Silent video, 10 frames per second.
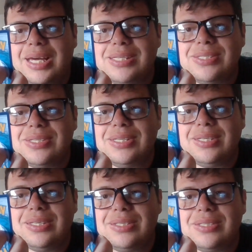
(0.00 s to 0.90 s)

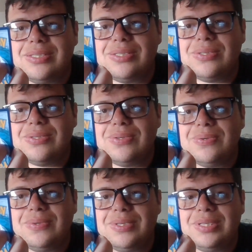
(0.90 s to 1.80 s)

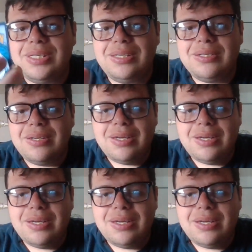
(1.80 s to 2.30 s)
Hasuni